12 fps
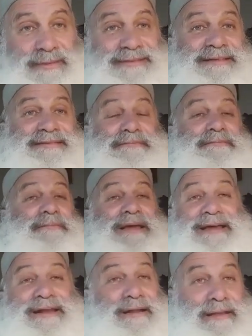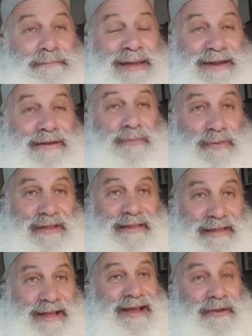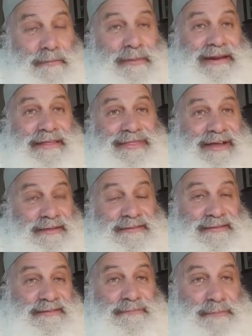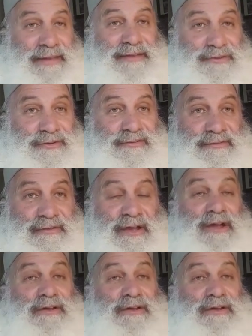it doesn't matter really how many thousands of pages of